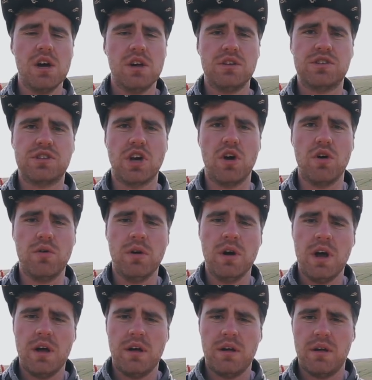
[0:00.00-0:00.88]
So
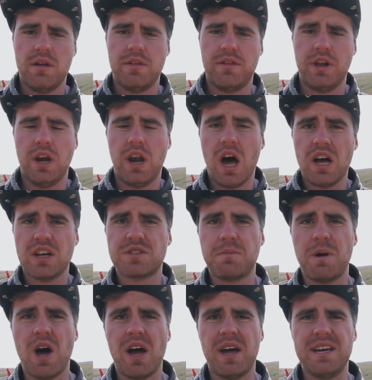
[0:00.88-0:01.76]
the
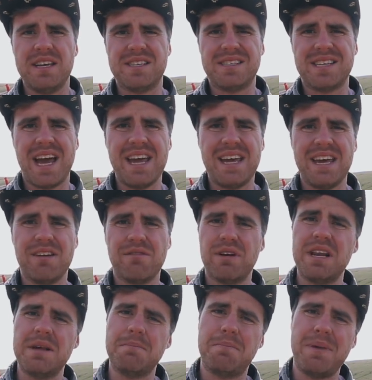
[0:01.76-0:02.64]
last part is taking
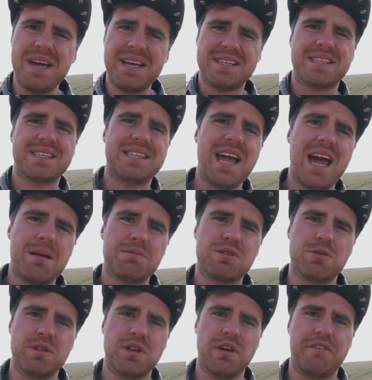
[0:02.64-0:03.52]
really big
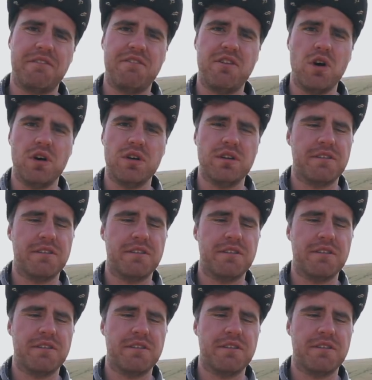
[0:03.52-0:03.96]
steps with your foot.